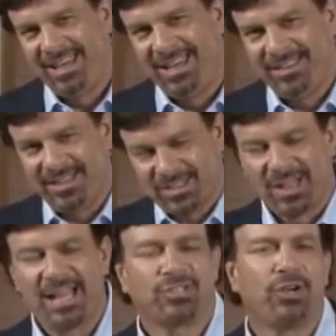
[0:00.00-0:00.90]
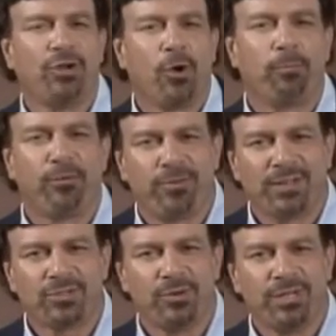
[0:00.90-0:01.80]
In this lecture, your
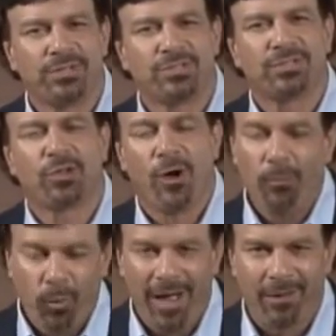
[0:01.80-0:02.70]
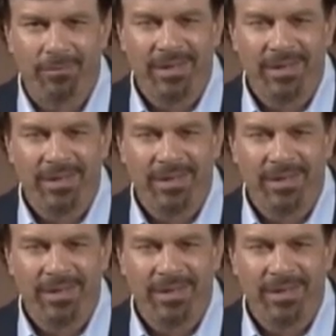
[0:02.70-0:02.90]
professor is Tom Webb.